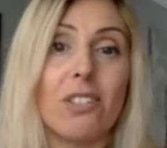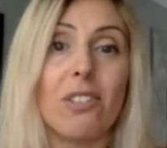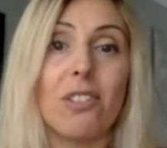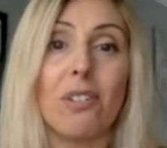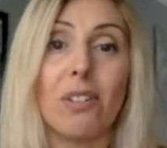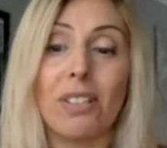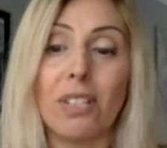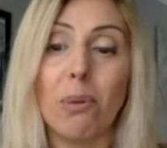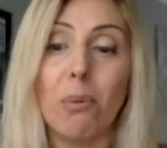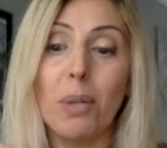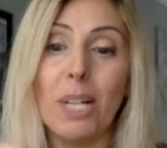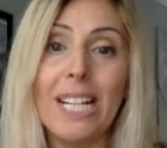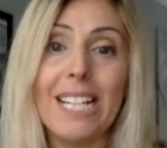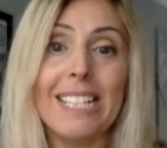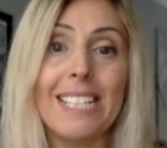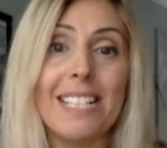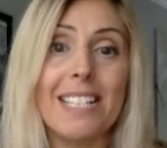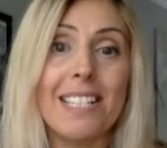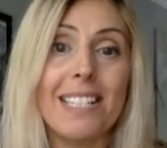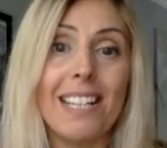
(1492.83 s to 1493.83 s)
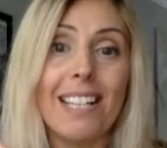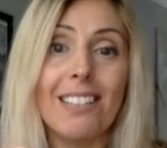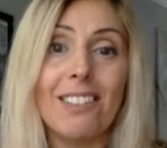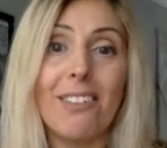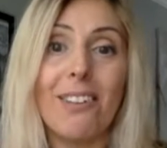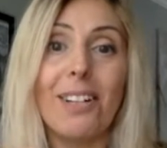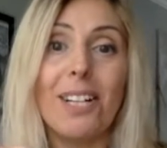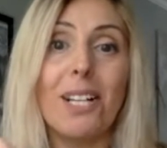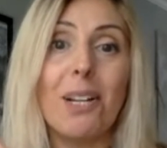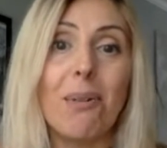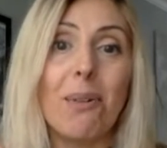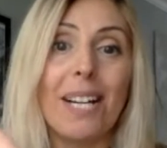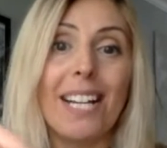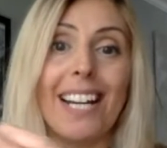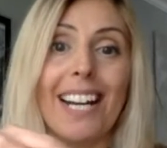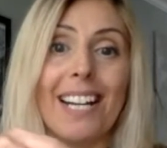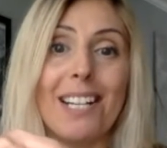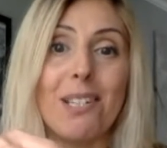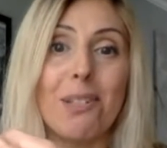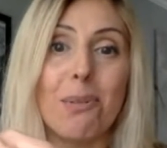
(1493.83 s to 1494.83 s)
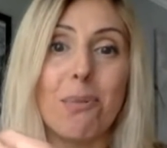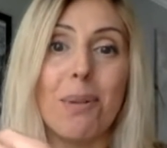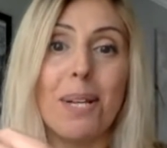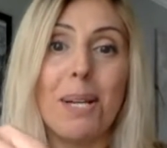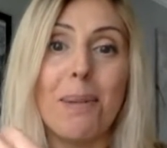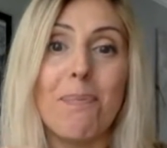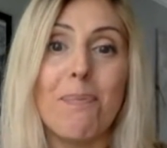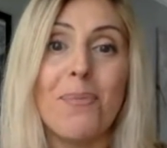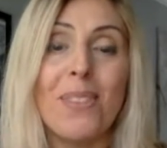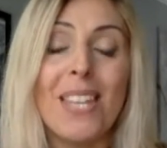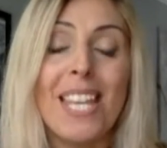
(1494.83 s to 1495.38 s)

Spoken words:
So the world is not only where I swim.